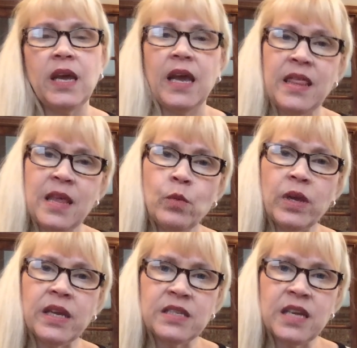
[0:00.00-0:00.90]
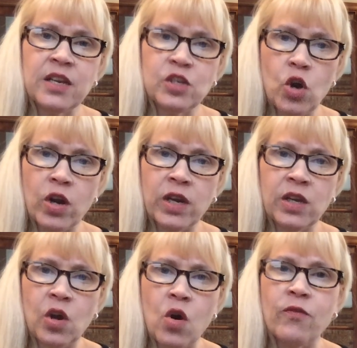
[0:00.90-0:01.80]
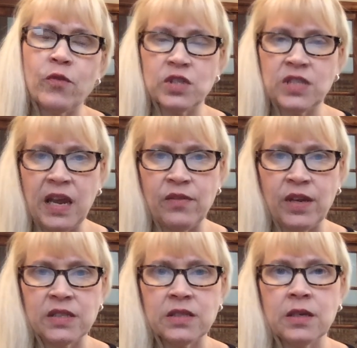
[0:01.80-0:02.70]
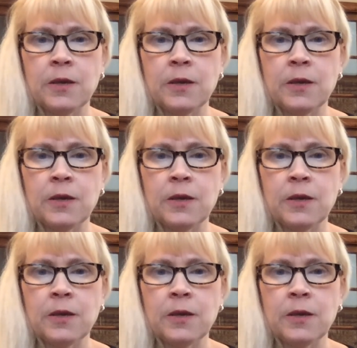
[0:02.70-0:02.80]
And then we can set a target goal for savings.